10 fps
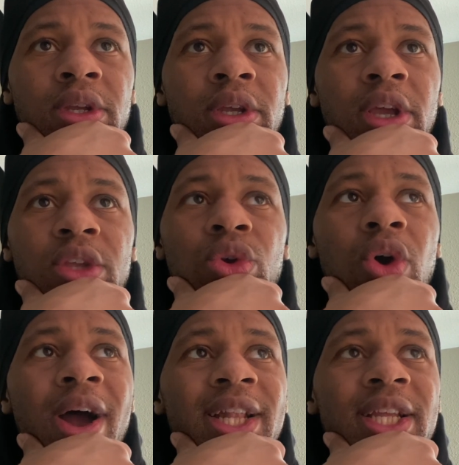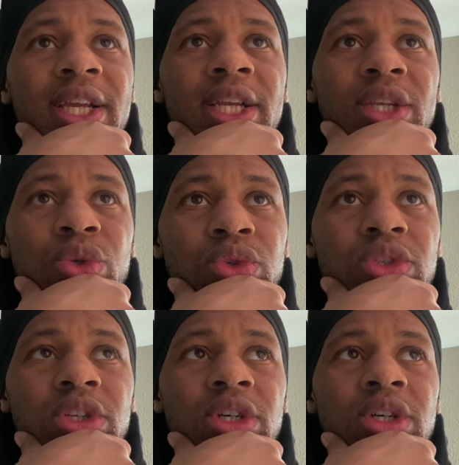And you're gonna have to get used
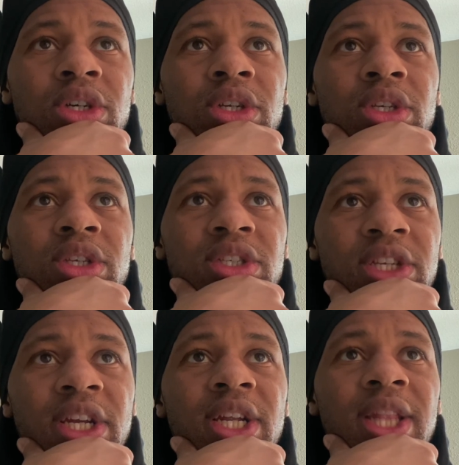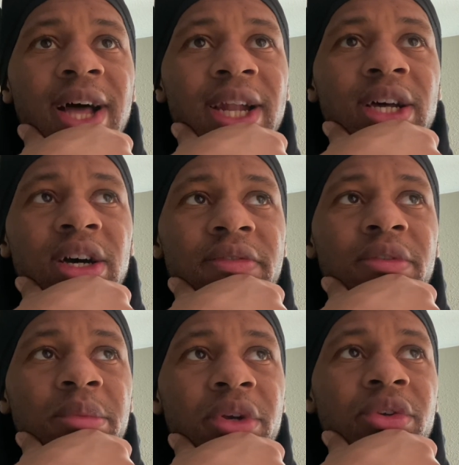to seeing a lot of
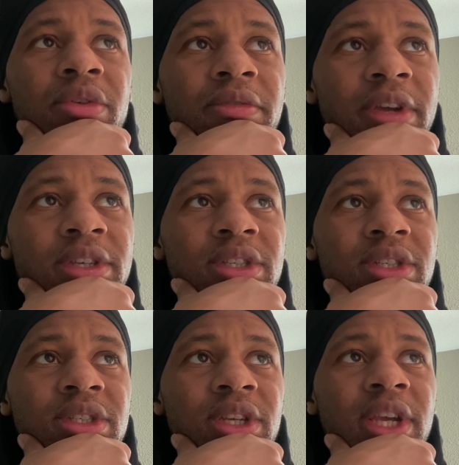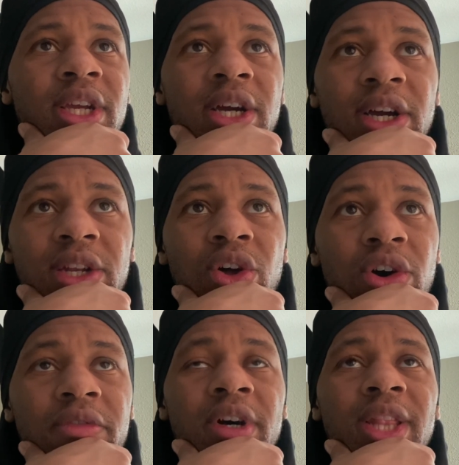unfamiliar faces and cutting
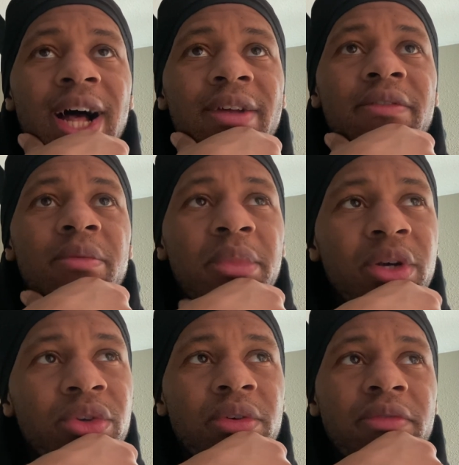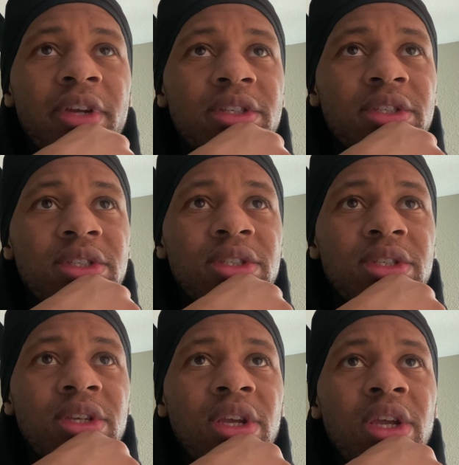off a lot of familiar faces.
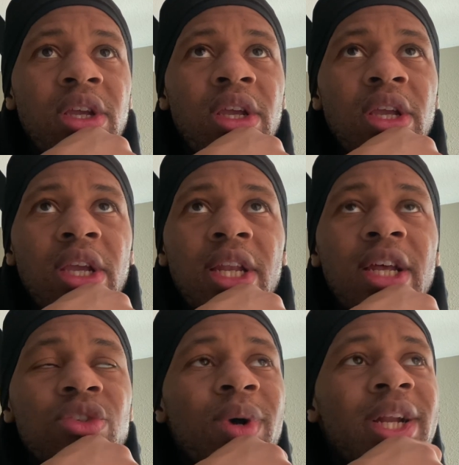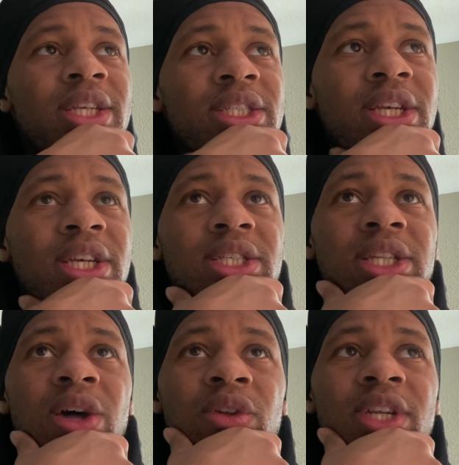And that's why they say it's
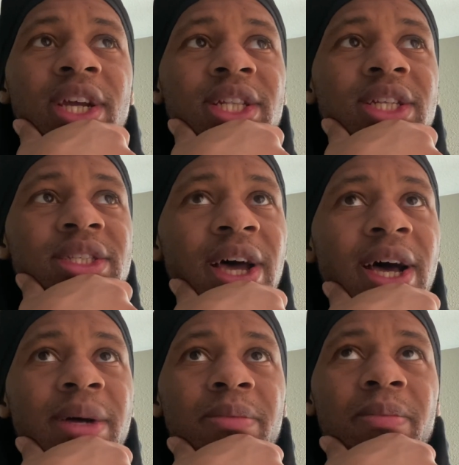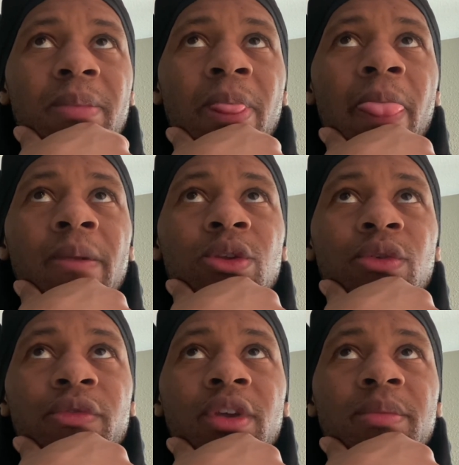lonely at the top. You
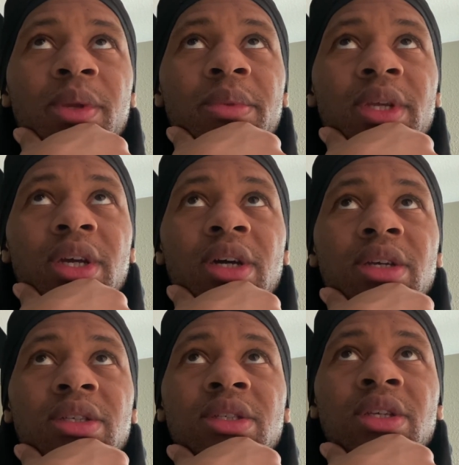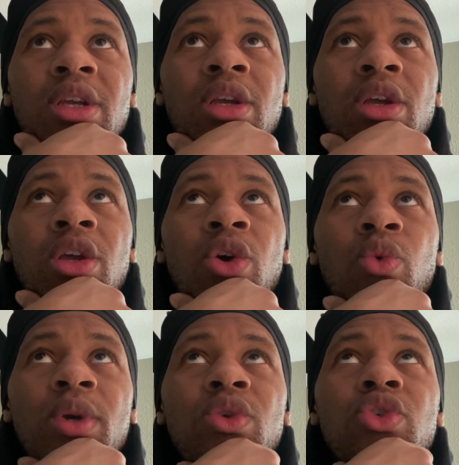feel me? Because
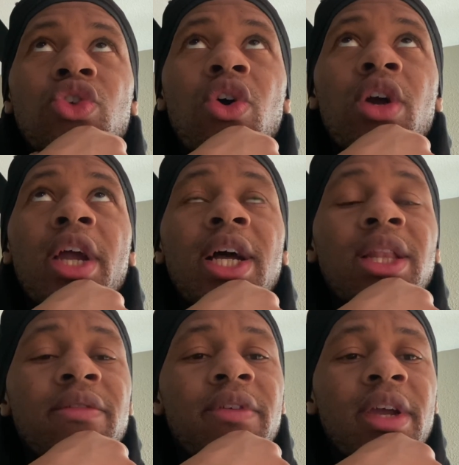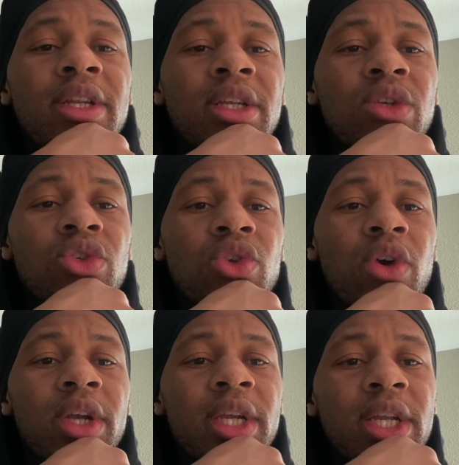when you start elevating and you
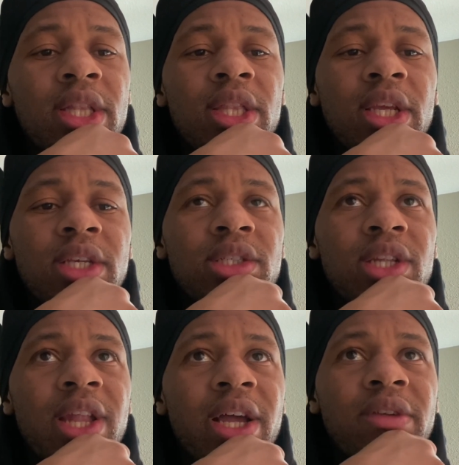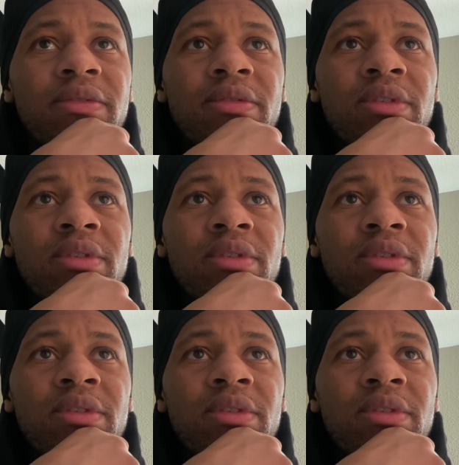start getting things in life,